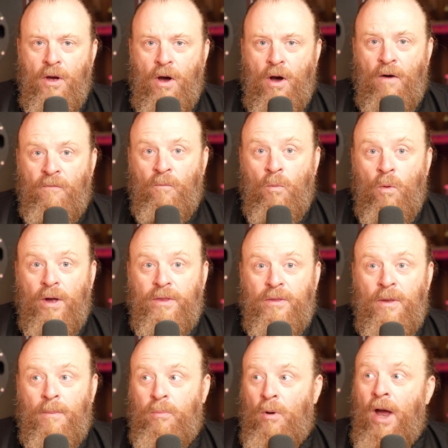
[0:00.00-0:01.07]
of what
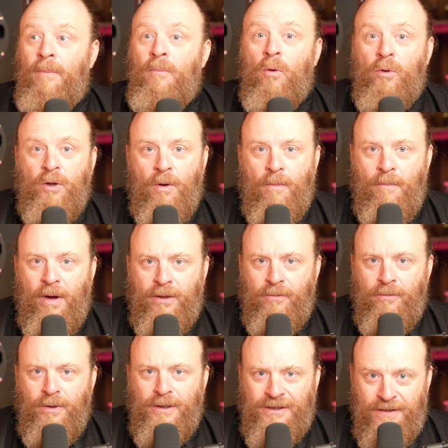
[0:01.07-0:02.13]
the primordial
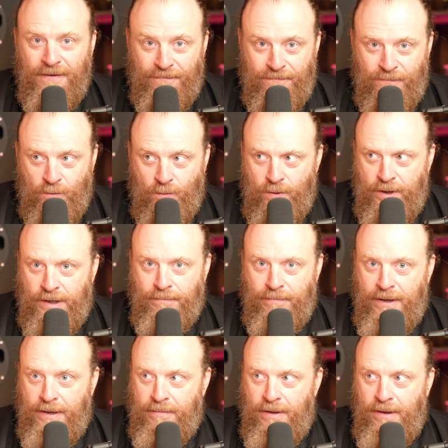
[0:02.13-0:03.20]
mother is, the void,
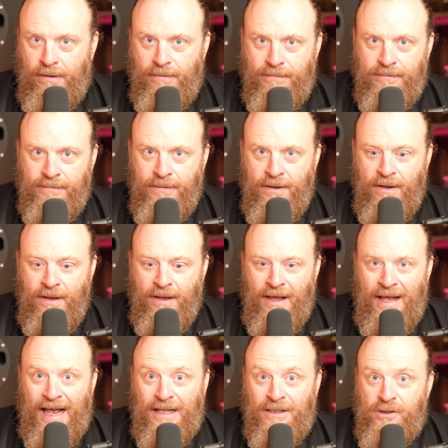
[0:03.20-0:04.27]
baby.
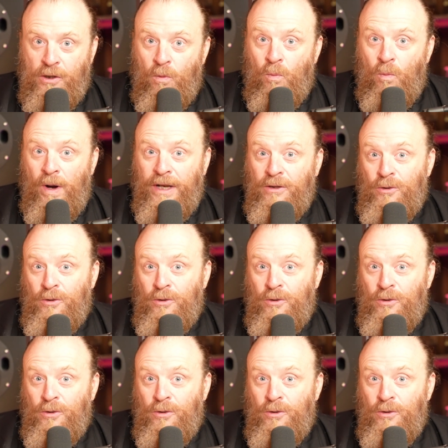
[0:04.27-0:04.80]
And so when